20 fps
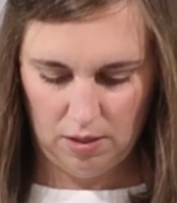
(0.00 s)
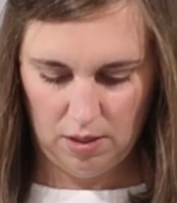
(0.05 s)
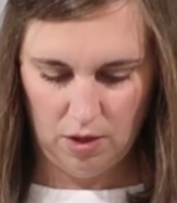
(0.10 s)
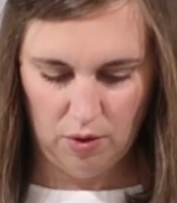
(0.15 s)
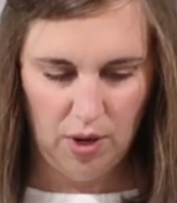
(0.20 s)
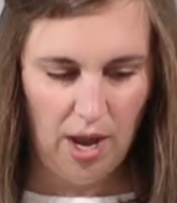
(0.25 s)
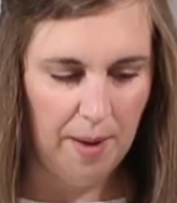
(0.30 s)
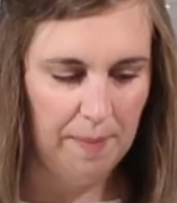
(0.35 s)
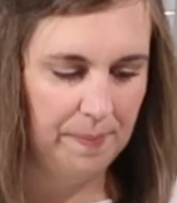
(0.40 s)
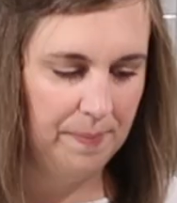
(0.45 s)

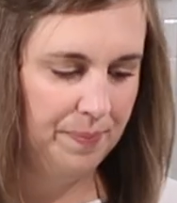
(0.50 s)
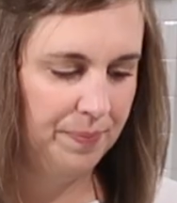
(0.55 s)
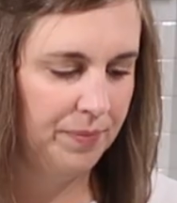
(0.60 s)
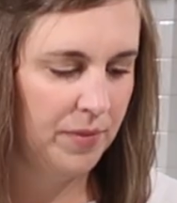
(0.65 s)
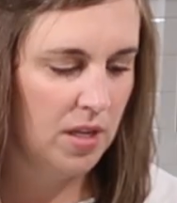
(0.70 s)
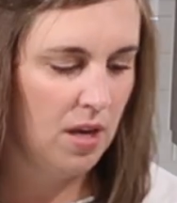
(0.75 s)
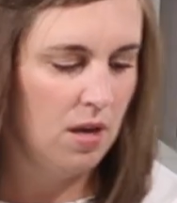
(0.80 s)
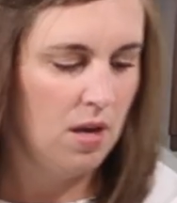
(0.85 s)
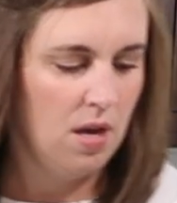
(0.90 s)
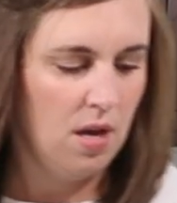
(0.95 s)
Okay.
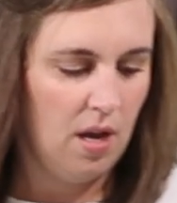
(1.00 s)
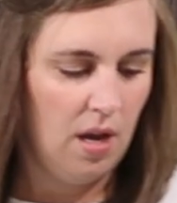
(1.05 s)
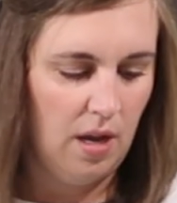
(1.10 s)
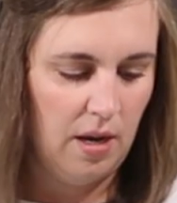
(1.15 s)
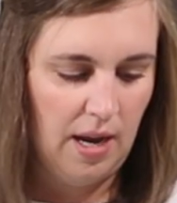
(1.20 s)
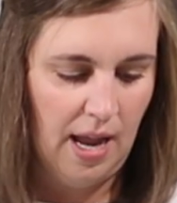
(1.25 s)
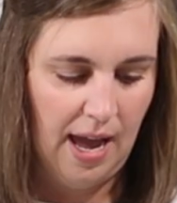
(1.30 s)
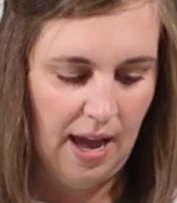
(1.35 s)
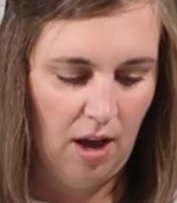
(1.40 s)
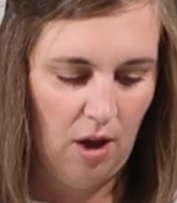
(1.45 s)

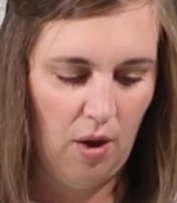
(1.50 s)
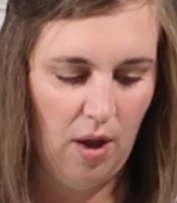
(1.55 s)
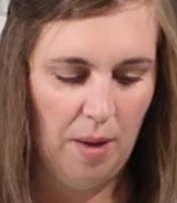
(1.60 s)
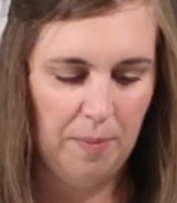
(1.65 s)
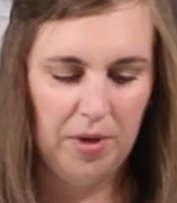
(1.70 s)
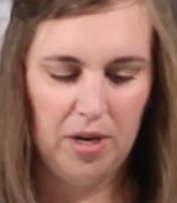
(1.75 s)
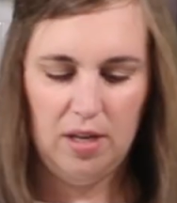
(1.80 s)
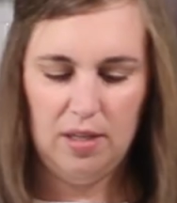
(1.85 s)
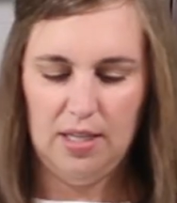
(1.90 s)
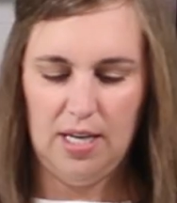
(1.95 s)
Now I'm
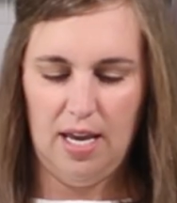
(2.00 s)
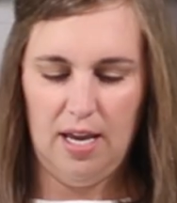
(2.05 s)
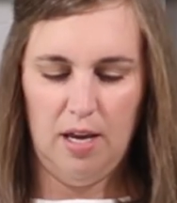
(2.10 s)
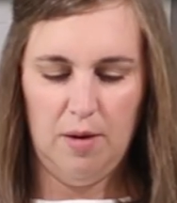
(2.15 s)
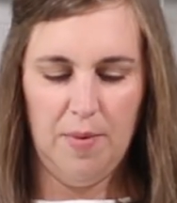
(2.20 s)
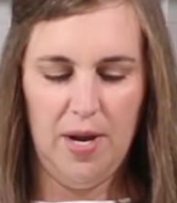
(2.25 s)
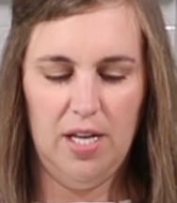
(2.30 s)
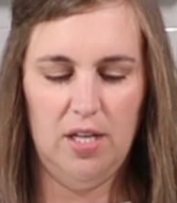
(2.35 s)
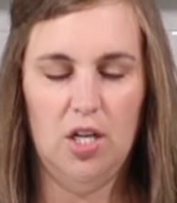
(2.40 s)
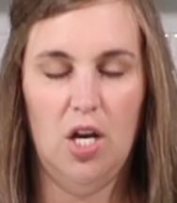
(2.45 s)
gonna take
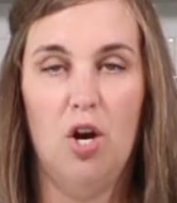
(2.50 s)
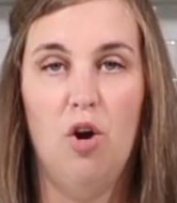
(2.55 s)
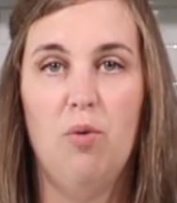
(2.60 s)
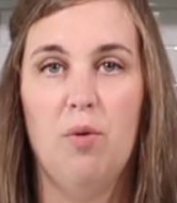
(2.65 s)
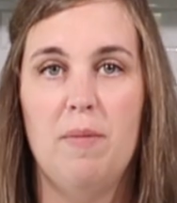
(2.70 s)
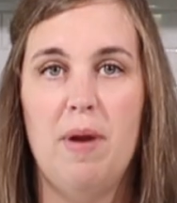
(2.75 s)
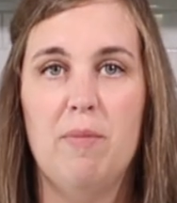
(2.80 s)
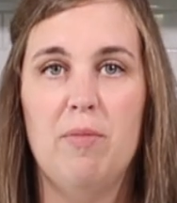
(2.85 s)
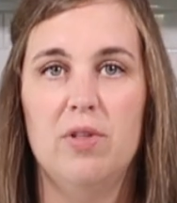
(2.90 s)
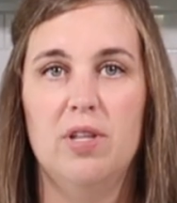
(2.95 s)
my dough.
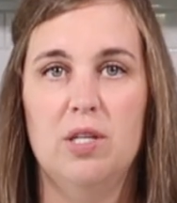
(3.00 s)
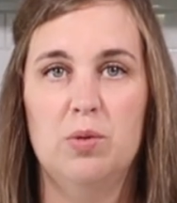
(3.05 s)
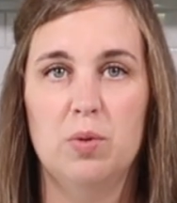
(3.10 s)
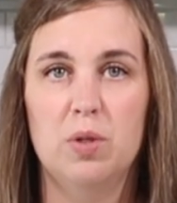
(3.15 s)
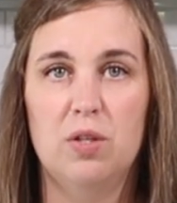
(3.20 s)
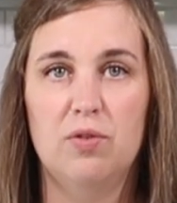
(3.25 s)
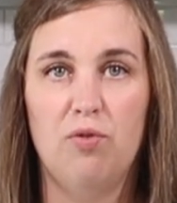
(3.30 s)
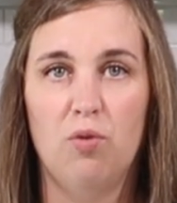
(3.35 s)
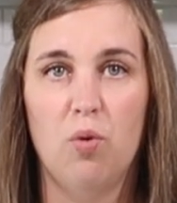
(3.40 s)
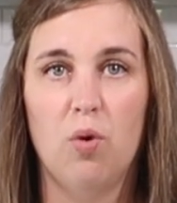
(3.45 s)
Remember, this
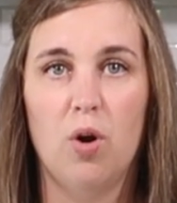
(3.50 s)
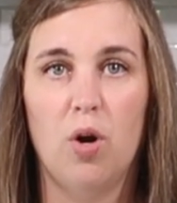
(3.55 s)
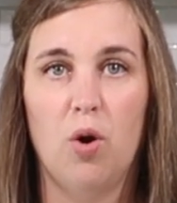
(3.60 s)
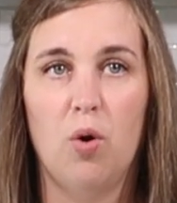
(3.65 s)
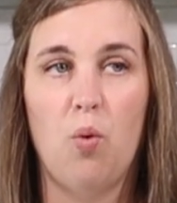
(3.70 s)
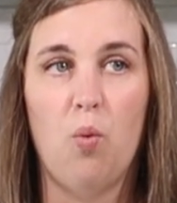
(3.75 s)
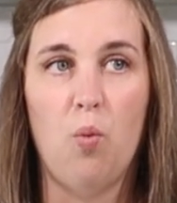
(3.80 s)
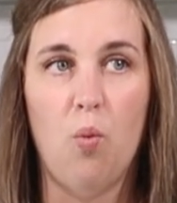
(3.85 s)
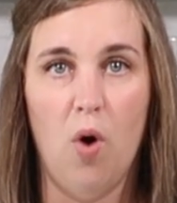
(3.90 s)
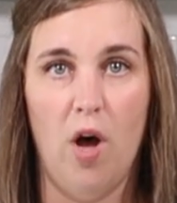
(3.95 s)
was
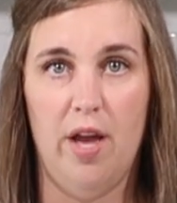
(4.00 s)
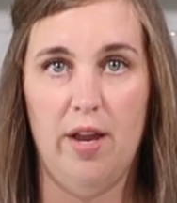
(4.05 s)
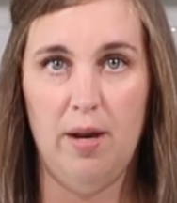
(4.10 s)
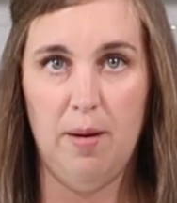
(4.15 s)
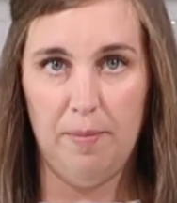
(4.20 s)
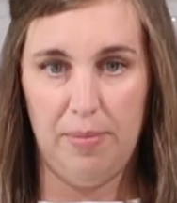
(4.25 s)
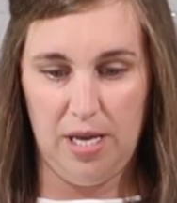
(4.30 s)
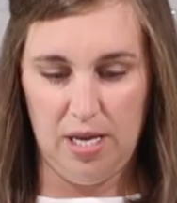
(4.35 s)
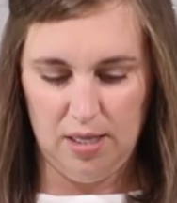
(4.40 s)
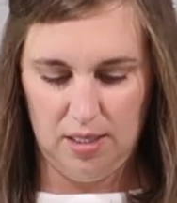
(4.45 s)
for
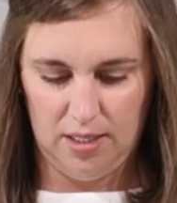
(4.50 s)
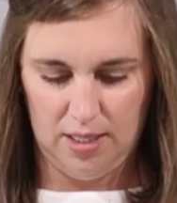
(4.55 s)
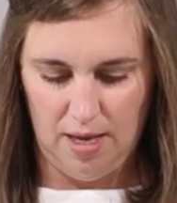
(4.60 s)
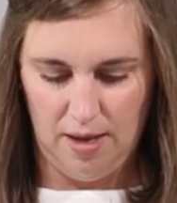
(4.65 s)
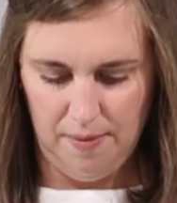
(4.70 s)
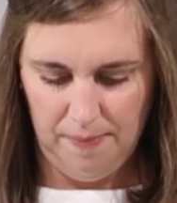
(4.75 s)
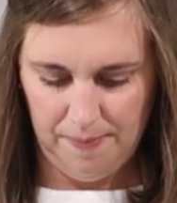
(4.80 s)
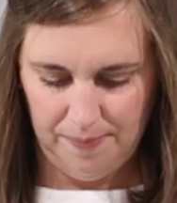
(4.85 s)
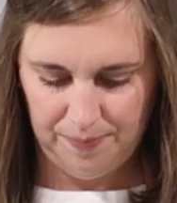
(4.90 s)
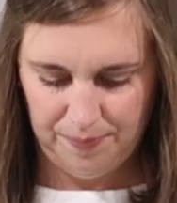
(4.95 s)
1
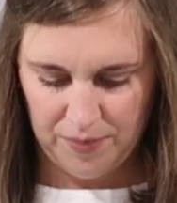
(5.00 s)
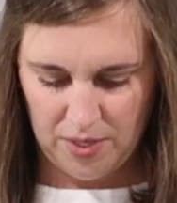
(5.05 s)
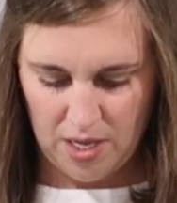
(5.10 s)
pizza.